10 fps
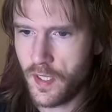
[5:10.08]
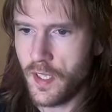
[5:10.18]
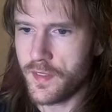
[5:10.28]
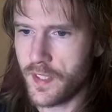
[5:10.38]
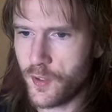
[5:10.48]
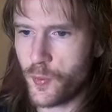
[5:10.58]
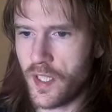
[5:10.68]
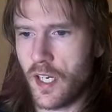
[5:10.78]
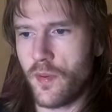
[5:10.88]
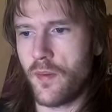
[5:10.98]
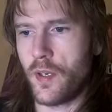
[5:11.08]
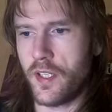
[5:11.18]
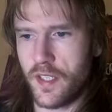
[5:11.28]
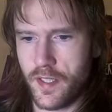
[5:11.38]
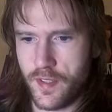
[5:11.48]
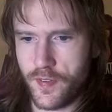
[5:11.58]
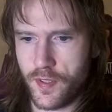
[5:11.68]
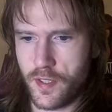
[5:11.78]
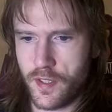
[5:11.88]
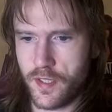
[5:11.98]
this one, however, is
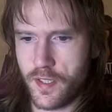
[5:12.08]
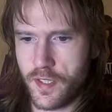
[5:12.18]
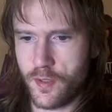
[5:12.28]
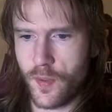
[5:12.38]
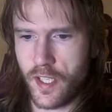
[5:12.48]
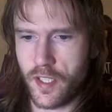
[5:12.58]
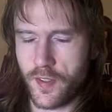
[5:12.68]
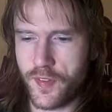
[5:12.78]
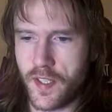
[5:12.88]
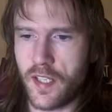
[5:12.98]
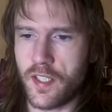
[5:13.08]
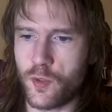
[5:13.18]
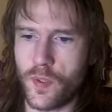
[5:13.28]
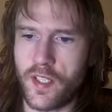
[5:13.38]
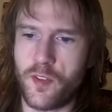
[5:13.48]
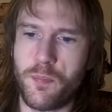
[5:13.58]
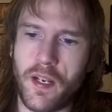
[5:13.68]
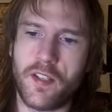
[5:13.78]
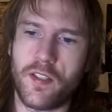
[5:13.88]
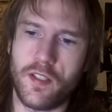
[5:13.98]
on a regular scale that we would
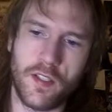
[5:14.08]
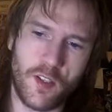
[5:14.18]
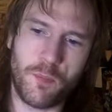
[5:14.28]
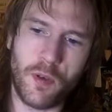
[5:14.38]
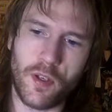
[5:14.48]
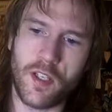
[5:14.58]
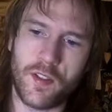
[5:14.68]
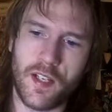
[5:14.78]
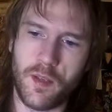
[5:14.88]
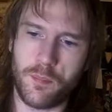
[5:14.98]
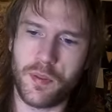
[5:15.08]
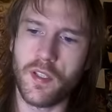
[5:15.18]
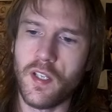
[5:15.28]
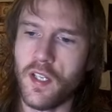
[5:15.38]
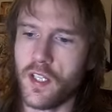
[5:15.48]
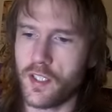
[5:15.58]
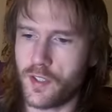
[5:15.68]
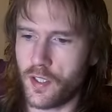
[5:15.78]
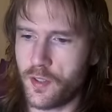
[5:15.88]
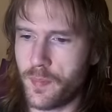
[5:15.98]
expect an Explorer type
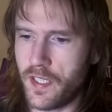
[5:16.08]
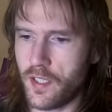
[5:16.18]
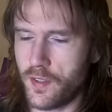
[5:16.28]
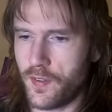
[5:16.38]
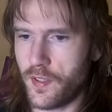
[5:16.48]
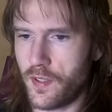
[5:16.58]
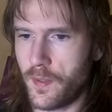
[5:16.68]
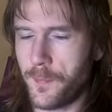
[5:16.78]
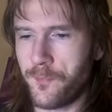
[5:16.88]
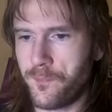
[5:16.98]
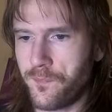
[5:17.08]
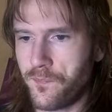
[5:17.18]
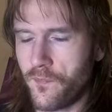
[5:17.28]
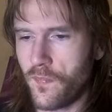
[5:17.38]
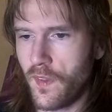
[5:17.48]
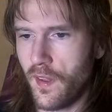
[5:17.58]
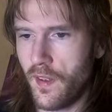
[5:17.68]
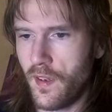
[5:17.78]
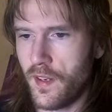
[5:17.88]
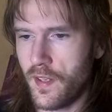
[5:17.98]
guitar to be on. So
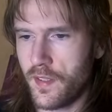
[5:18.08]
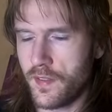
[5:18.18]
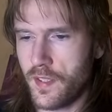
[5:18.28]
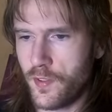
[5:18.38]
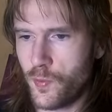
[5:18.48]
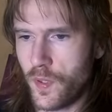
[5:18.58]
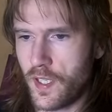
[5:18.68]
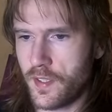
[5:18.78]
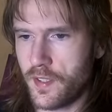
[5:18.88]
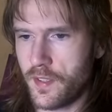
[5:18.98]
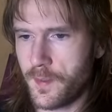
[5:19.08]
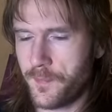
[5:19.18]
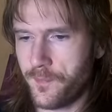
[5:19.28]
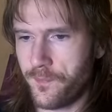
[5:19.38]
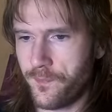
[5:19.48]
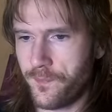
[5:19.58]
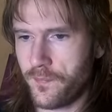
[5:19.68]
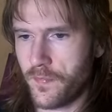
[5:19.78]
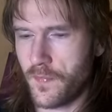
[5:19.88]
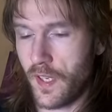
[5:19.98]
this one,
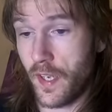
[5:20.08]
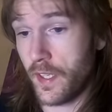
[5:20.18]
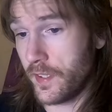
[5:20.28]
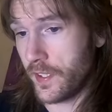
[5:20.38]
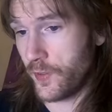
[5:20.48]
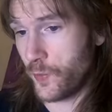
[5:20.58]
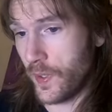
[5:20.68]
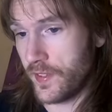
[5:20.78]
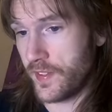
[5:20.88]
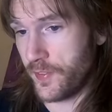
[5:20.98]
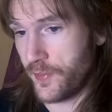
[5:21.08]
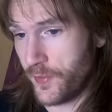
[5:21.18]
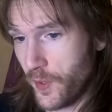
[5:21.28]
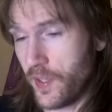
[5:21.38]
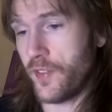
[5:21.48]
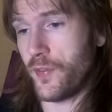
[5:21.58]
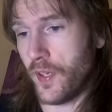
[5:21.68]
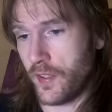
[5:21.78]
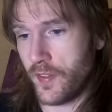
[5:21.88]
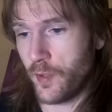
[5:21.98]
and it has 24
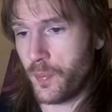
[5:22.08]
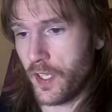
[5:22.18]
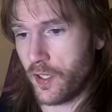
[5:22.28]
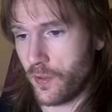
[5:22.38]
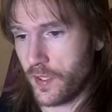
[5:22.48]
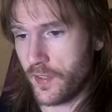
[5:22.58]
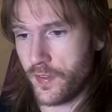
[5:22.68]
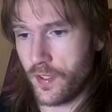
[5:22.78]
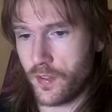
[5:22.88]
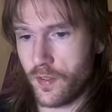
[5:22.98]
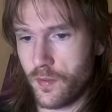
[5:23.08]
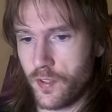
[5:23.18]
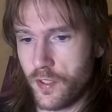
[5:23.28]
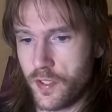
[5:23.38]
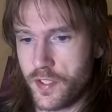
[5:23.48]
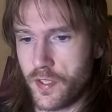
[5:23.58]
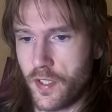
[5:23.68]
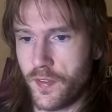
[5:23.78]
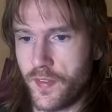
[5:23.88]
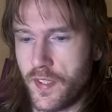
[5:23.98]
frets. That's pretty cool. That's not, you usually
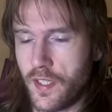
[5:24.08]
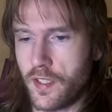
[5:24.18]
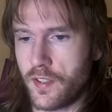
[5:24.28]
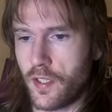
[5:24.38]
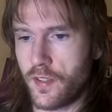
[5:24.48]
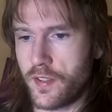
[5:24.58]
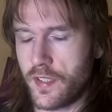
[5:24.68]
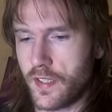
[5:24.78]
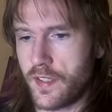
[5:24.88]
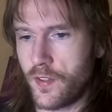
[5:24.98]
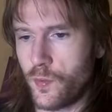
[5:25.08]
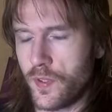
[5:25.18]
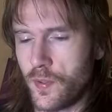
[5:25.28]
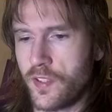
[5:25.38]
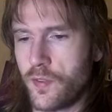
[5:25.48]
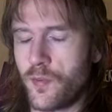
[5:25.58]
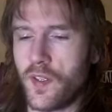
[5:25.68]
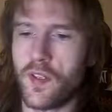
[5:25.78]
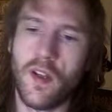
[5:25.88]
don't see a guitar like this with 24 frets.